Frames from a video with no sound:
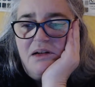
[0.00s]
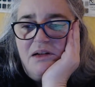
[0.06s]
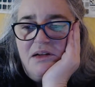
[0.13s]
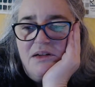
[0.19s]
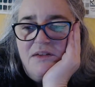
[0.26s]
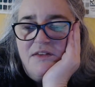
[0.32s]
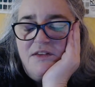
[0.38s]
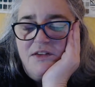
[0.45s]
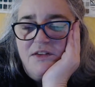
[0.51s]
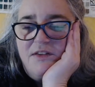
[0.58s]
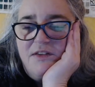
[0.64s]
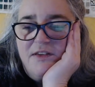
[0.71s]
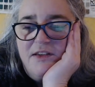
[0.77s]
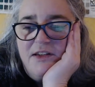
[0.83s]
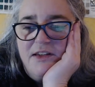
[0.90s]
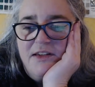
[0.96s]
Sue
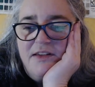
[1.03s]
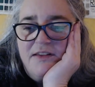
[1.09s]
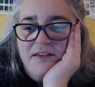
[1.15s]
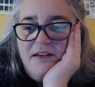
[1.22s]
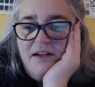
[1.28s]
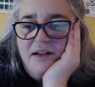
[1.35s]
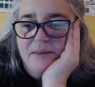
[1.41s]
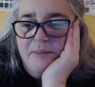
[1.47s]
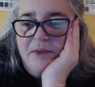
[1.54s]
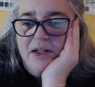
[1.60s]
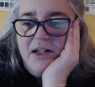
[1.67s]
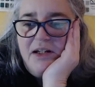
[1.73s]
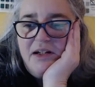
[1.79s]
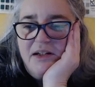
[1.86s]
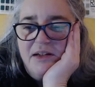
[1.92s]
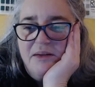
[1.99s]
says, I
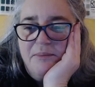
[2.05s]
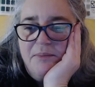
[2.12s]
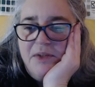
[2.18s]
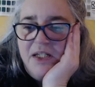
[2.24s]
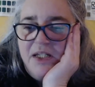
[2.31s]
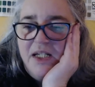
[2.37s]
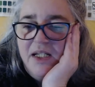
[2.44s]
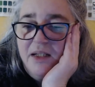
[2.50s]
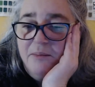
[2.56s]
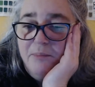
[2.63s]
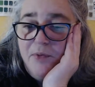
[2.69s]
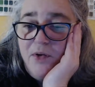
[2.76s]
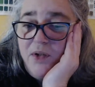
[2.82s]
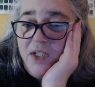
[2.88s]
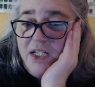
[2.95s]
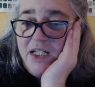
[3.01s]
make a banana
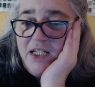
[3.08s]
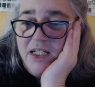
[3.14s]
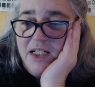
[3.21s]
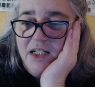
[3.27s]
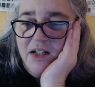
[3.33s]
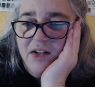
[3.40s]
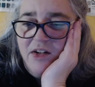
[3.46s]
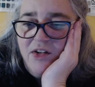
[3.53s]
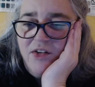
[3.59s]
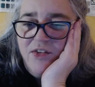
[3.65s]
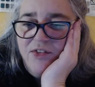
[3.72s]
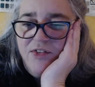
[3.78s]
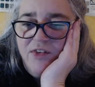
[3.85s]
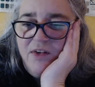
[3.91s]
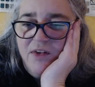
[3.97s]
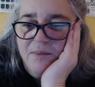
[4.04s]
pudding
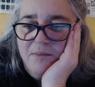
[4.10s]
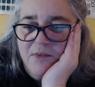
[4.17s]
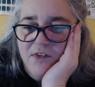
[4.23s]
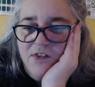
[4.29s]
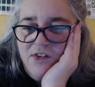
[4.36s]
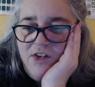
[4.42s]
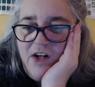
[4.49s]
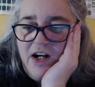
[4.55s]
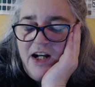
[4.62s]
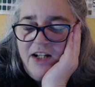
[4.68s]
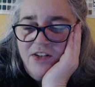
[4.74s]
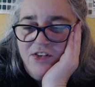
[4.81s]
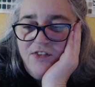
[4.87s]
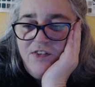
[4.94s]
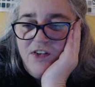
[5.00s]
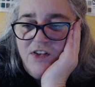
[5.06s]
from
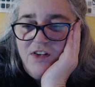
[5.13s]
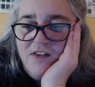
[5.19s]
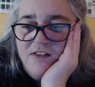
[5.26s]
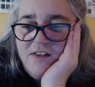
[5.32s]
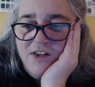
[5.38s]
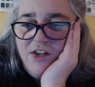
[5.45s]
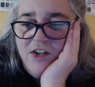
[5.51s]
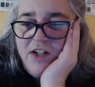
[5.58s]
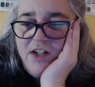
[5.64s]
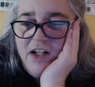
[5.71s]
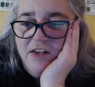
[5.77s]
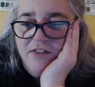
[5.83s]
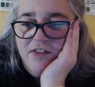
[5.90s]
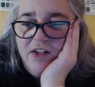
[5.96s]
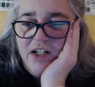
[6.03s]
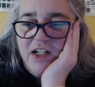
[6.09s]
scratch for dessert
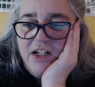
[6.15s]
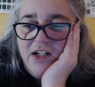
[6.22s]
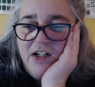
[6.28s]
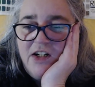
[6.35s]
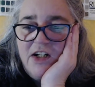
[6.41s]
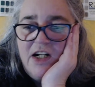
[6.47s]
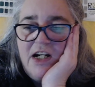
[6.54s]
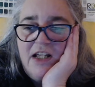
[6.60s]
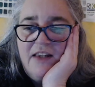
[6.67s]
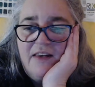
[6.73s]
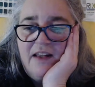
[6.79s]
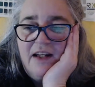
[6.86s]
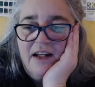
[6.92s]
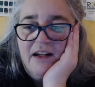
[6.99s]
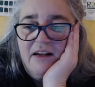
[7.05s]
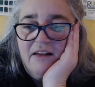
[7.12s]
every year, and
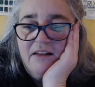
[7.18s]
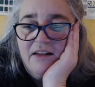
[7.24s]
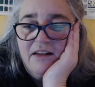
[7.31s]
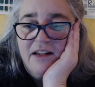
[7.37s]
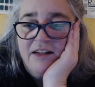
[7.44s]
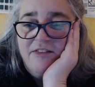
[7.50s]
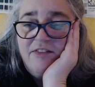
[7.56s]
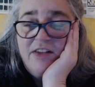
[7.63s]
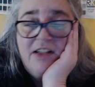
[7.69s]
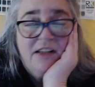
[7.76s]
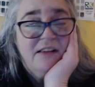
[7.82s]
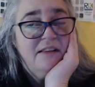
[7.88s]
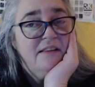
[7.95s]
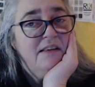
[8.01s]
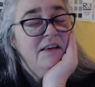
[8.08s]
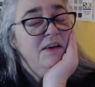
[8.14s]
they all love
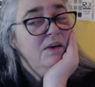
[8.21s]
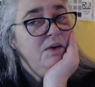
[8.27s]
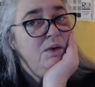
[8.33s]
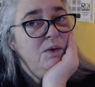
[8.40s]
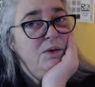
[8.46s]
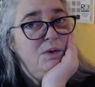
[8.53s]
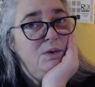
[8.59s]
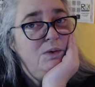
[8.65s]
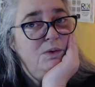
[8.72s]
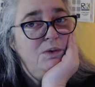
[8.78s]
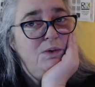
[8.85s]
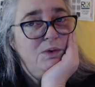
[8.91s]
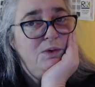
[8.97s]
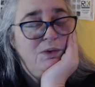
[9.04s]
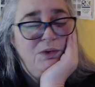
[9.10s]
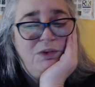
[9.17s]
it.
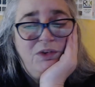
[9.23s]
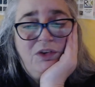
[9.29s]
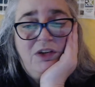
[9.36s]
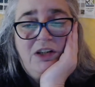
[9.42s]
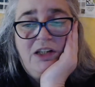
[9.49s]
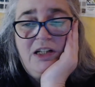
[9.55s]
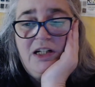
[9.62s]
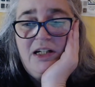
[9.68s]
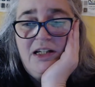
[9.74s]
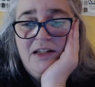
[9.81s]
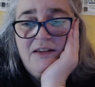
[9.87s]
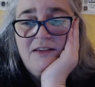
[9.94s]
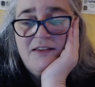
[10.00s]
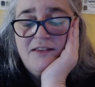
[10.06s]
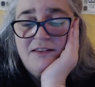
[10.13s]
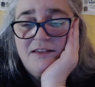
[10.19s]
Ooh,
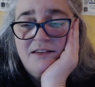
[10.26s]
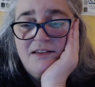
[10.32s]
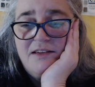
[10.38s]
nice.